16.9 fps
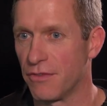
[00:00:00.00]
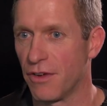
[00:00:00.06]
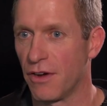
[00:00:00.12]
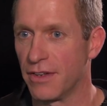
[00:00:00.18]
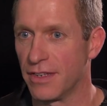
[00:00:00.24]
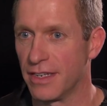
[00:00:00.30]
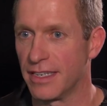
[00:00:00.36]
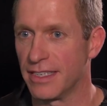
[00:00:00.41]

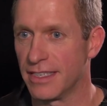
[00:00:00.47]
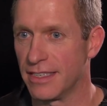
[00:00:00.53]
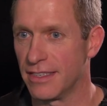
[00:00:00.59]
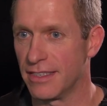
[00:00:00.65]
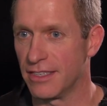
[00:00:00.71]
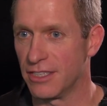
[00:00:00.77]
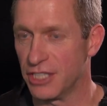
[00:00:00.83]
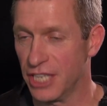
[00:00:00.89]
on the
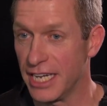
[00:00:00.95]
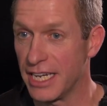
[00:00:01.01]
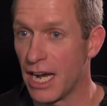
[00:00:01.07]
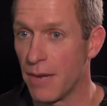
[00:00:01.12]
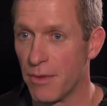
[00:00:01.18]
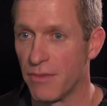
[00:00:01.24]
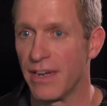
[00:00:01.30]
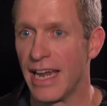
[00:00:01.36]

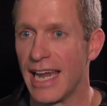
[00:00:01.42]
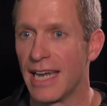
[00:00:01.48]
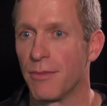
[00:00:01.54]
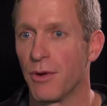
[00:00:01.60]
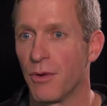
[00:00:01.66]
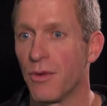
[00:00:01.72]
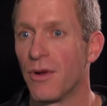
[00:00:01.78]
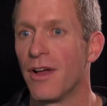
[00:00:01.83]
genome of an
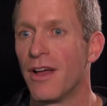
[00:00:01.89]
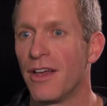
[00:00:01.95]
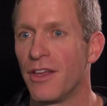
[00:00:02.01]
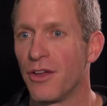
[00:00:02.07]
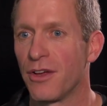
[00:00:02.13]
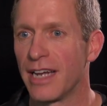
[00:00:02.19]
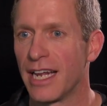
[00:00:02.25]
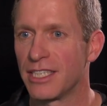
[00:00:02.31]
animal,
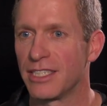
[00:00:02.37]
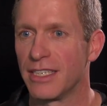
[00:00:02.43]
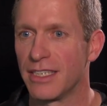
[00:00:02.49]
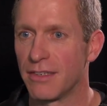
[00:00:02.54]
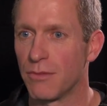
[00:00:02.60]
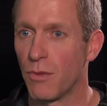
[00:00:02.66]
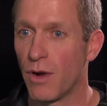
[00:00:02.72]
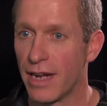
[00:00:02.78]
you can actually
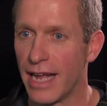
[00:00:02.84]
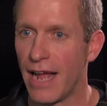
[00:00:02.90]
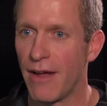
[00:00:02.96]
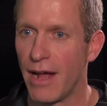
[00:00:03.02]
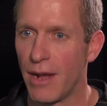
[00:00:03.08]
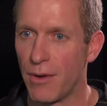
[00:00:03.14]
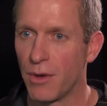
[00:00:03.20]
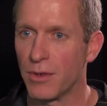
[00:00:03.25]
work out
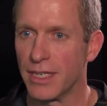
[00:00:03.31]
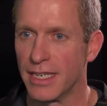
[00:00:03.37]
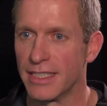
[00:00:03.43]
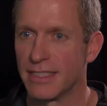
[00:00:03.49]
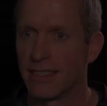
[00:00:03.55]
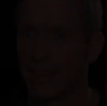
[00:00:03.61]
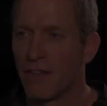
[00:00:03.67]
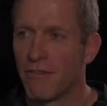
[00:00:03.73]
how old it
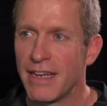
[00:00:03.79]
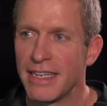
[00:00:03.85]
is. The